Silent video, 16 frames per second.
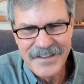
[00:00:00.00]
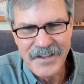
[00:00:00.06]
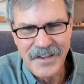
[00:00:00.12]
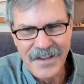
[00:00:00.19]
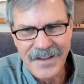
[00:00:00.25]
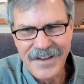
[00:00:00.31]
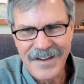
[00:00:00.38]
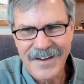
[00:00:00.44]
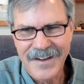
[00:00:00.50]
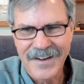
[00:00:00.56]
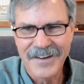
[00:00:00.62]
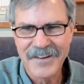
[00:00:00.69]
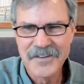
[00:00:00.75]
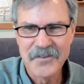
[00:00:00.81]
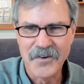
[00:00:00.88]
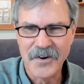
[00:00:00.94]
Yeah,
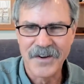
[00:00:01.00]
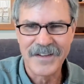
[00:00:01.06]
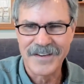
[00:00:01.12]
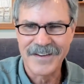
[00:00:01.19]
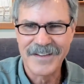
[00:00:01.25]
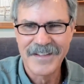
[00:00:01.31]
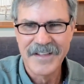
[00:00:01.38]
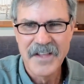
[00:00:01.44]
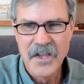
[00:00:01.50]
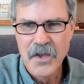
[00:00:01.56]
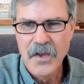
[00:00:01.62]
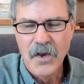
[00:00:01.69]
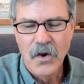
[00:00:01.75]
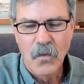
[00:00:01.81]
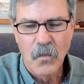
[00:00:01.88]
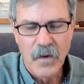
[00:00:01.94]
right.
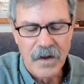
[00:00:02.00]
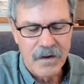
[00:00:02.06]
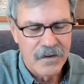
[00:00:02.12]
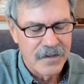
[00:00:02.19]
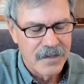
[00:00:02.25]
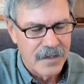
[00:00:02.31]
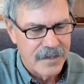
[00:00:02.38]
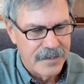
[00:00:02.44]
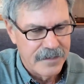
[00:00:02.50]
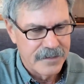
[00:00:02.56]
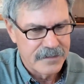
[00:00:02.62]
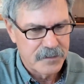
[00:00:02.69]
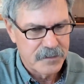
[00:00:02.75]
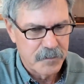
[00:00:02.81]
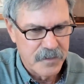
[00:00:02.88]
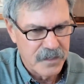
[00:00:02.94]
Well,
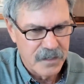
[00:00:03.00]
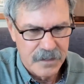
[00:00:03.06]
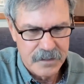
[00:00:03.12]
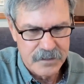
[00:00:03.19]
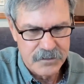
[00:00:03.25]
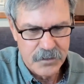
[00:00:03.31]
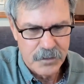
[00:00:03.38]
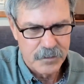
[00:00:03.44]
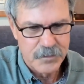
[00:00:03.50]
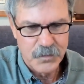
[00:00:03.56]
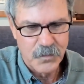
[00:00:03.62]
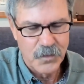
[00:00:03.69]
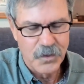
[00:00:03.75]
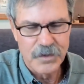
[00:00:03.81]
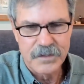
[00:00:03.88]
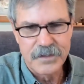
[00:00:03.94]
it's because herbs
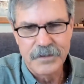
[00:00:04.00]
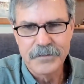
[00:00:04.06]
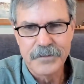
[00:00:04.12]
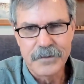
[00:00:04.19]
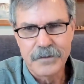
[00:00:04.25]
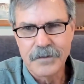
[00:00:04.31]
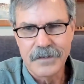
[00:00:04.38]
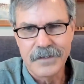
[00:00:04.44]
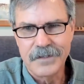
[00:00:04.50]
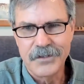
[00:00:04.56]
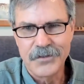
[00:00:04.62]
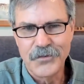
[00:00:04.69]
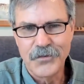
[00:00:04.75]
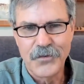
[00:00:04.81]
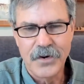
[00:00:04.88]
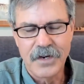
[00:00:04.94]
work differently
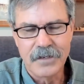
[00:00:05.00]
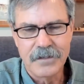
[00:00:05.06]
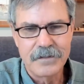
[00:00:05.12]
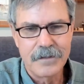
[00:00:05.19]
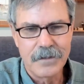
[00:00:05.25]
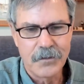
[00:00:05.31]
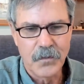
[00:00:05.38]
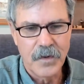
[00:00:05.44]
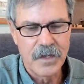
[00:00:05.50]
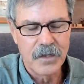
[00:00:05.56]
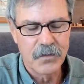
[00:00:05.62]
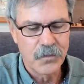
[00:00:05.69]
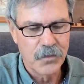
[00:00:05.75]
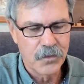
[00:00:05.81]
than drugs, and, and